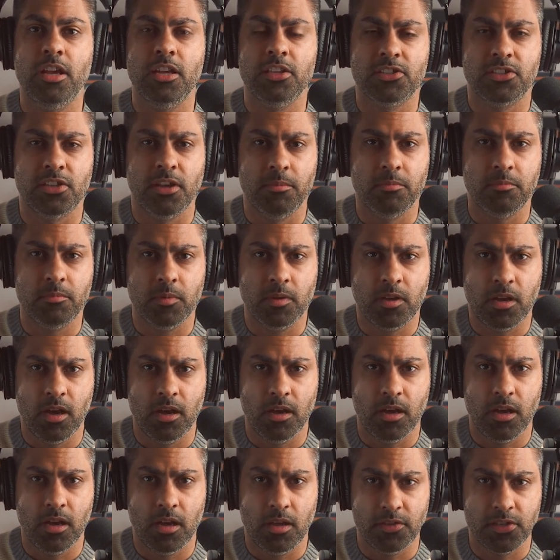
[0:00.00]
Some
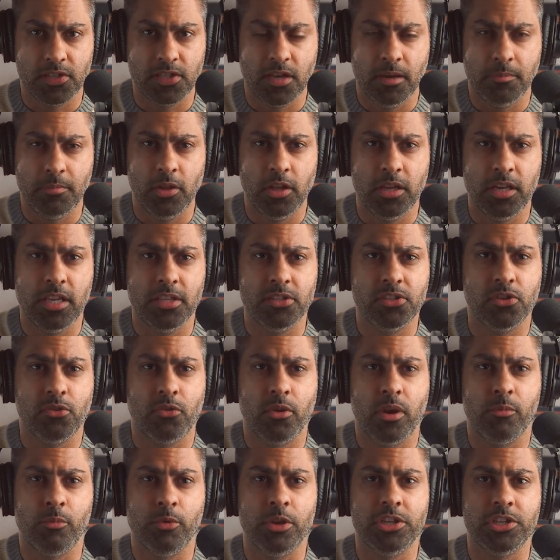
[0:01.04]
mm. uh, this couple on
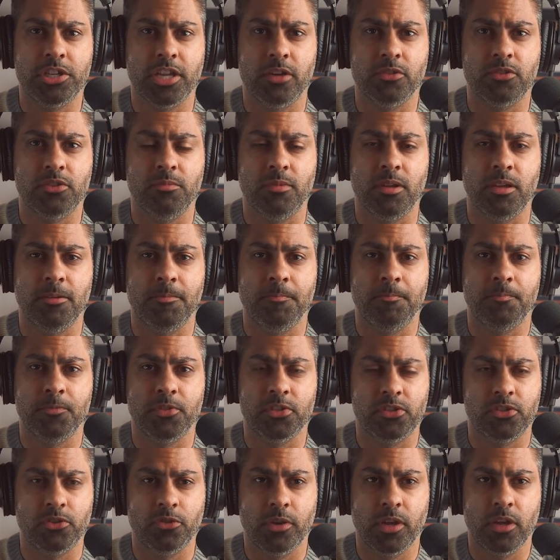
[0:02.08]
Instagram reached out to me
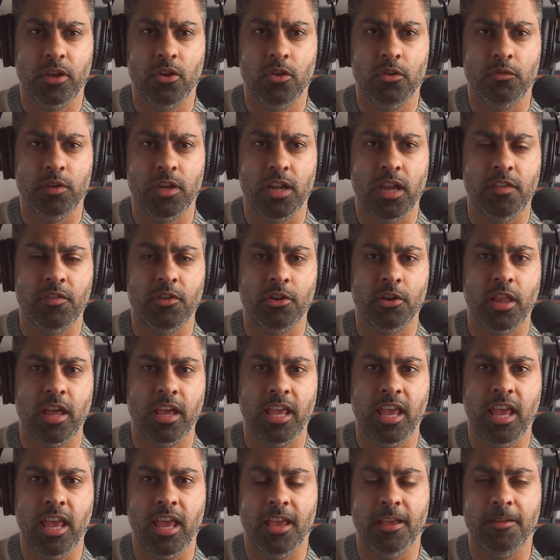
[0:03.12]
this during COVID, and they're
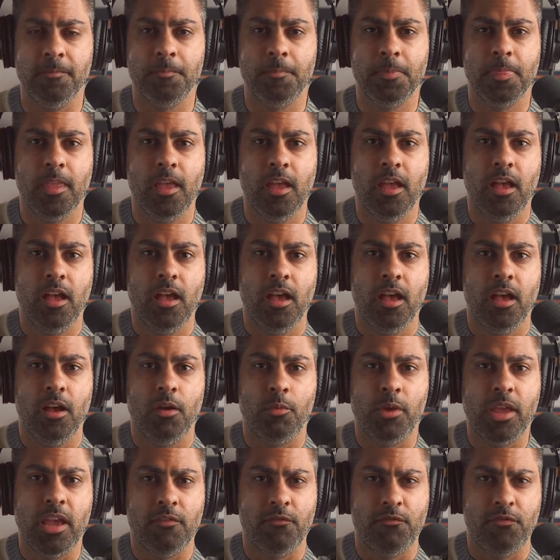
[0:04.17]
like, hey,
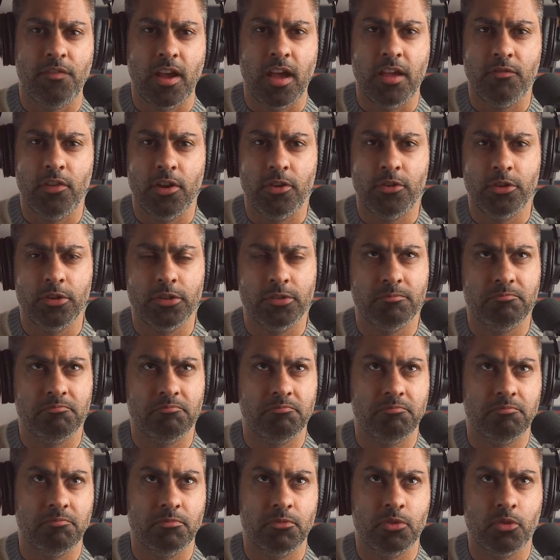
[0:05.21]
we have
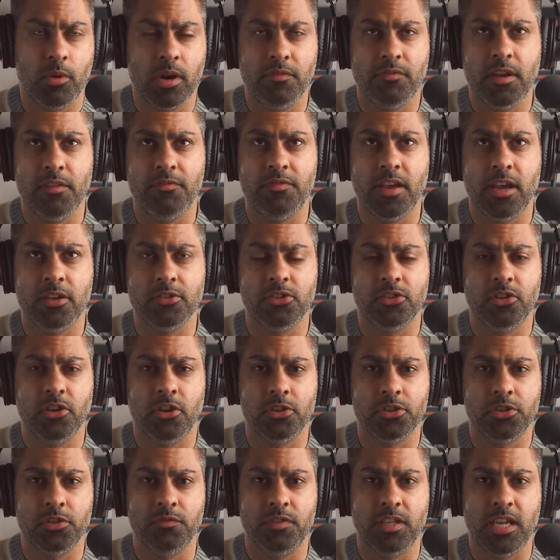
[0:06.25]

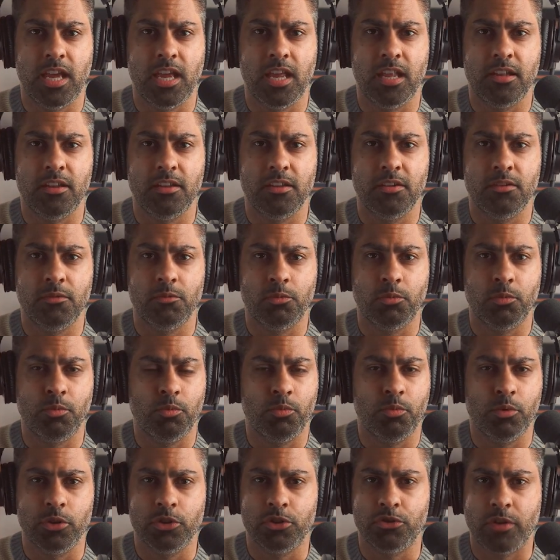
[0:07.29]
$525,000 of debt.
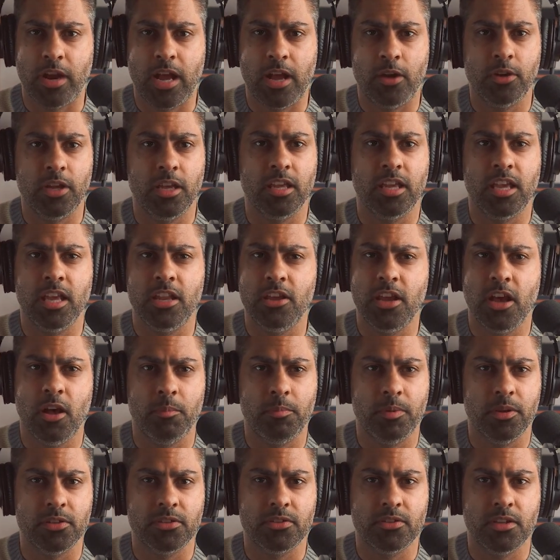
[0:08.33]
We're drowning. Can you
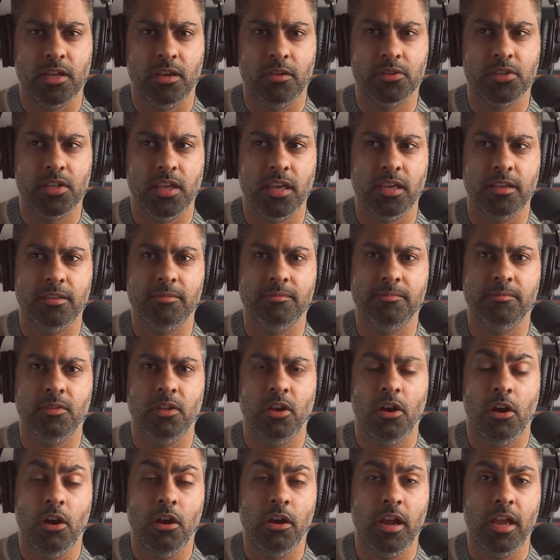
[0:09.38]
help us? I was like,
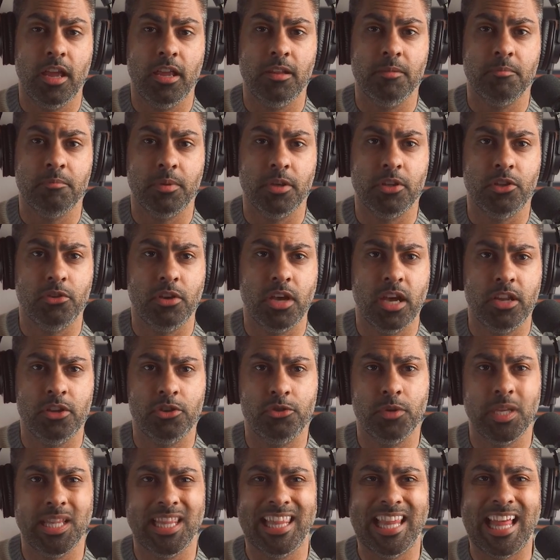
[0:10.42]
all right, but you got to
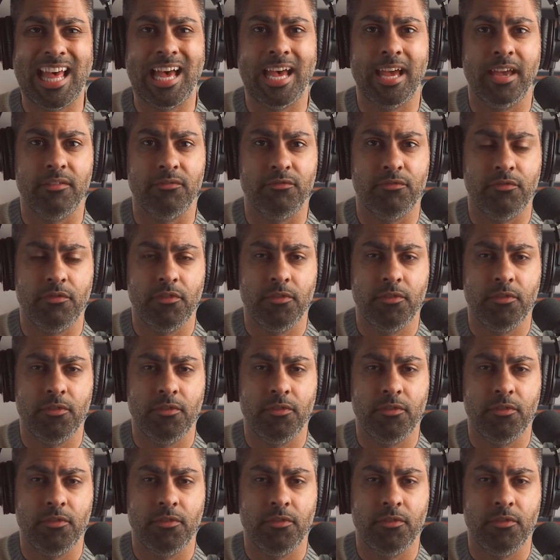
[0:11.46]
do it live.